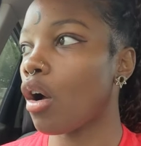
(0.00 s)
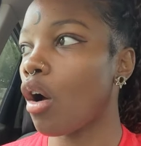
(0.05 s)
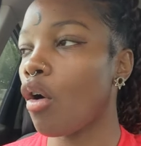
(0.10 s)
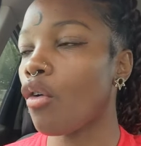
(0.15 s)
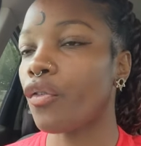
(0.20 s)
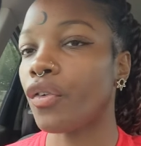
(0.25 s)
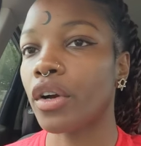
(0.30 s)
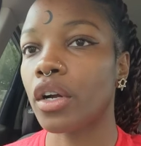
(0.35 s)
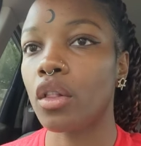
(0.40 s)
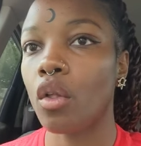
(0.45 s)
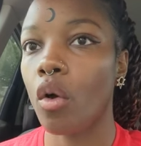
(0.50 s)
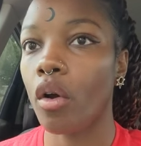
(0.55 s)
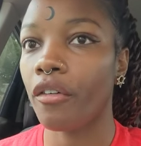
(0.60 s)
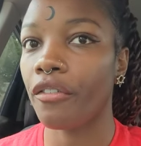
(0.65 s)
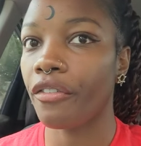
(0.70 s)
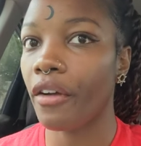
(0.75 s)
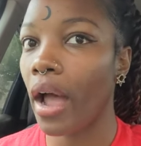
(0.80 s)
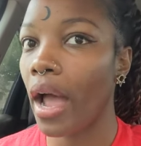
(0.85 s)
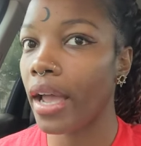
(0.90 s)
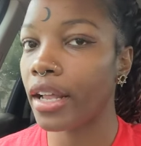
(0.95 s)
over
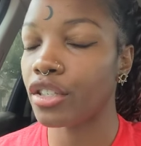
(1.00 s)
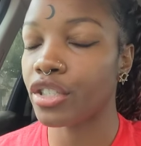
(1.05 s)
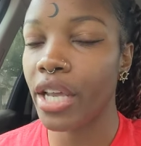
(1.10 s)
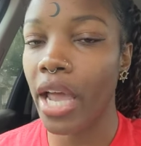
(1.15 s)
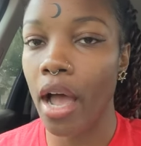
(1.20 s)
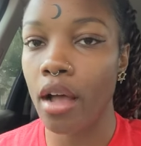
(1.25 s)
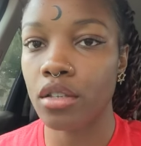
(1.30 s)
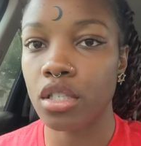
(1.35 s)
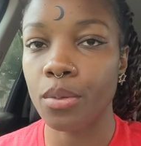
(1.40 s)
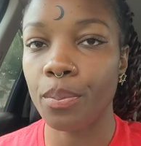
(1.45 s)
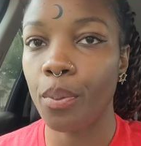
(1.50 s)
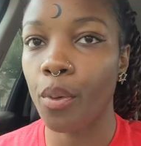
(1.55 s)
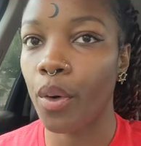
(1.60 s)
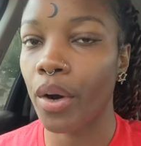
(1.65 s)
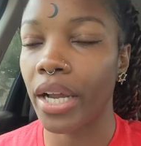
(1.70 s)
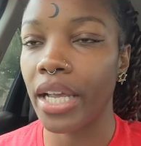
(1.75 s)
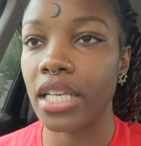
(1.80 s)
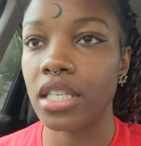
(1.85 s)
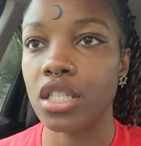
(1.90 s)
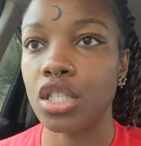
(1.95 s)
glorifying child
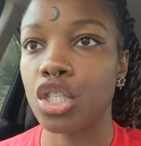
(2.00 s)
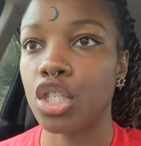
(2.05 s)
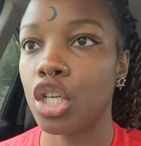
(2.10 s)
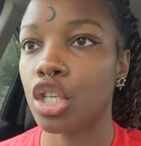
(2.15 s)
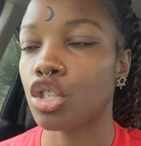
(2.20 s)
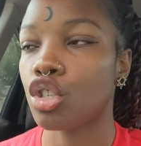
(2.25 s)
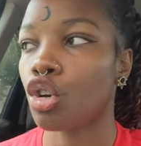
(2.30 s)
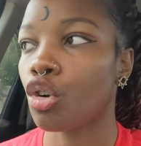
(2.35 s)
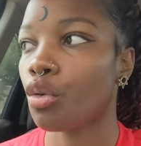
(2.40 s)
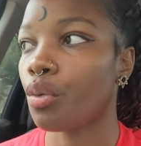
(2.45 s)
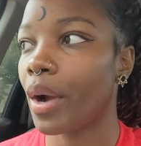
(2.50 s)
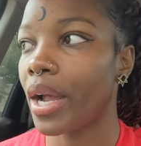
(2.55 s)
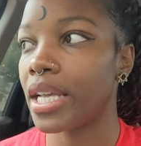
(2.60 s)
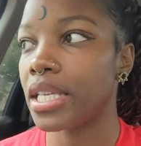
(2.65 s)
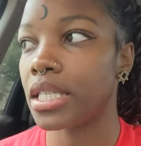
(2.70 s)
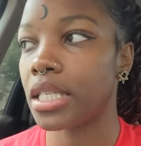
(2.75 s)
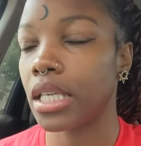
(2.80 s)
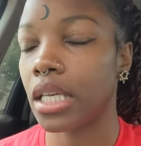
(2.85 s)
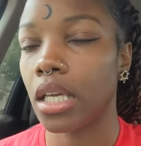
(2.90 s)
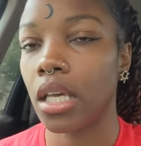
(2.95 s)
support is just
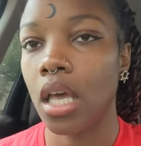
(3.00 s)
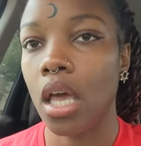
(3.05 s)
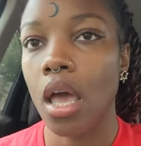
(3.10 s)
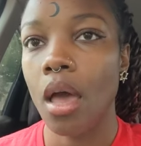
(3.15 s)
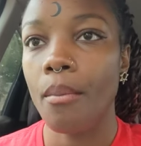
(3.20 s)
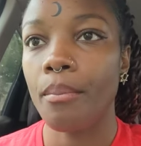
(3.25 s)
crazy